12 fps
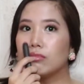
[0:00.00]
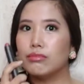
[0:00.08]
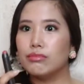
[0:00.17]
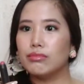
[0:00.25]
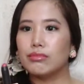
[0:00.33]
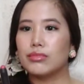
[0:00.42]

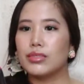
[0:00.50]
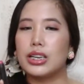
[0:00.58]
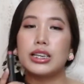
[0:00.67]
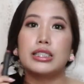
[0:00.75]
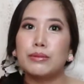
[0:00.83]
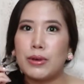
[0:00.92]
And
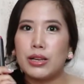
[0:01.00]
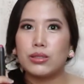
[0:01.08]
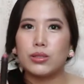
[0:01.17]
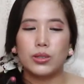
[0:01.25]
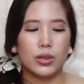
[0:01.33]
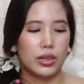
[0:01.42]
it
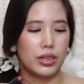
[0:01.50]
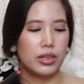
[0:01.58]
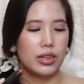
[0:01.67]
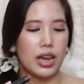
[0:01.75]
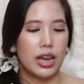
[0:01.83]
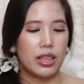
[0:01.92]
smells good.
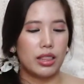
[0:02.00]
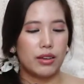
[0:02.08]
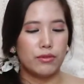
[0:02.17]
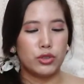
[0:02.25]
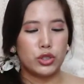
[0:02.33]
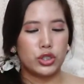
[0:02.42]
I love the